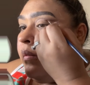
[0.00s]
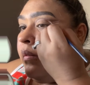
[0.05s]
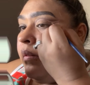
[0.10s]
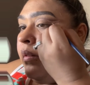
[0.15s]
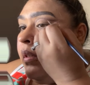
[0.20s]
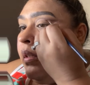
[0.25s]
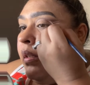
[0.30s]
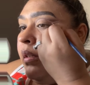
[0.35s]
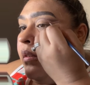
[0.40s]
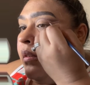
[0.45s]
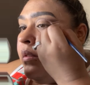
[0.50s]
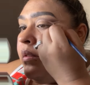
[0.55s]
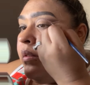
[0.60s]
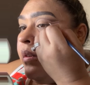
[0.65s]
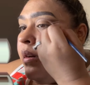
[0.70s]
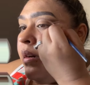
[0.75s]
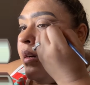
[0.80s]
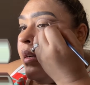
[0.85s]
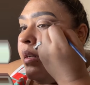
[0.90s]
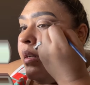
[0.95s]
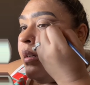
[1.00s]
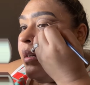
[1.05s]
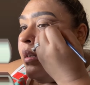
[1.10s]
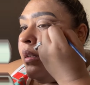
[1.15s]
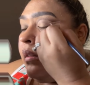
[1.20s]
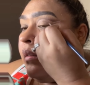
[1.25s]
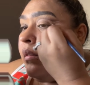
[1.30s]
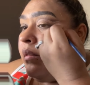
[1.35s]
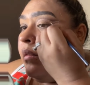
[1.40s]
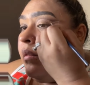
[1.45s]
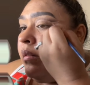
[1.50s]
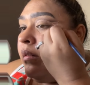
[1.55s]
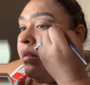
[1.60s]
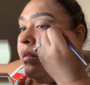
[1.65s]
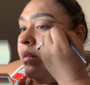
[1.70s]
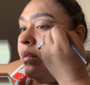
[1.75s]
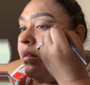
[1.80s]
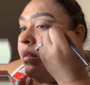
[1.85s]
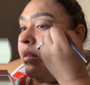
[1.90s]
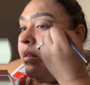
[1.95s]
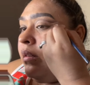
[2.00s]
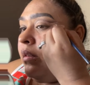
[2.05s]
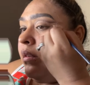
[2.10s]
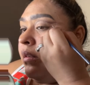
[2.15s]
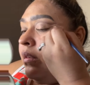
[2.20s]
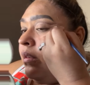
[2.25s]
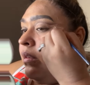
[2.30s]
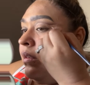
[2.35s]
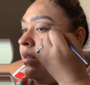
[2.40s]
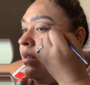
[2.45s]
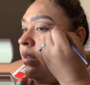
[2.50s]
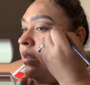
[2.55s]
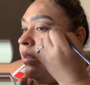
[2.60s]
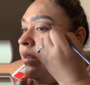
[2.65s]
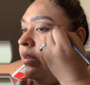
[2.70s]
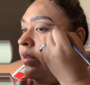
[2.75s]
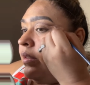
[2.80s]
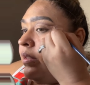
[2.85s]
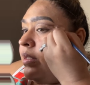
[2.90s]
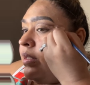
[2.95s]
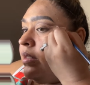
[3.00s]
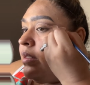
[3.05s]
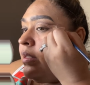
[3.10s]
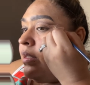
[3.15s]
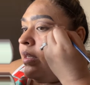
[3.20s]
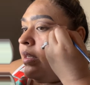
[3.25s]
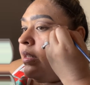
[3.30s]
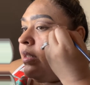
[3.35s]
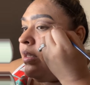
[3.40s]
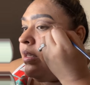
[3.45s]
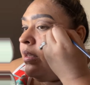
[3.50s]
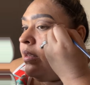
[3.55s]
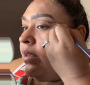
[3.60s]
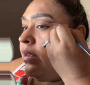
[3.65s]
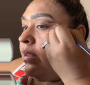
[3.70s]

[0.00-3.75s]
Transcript: Y lo estoy rellenando. And you're just gonna,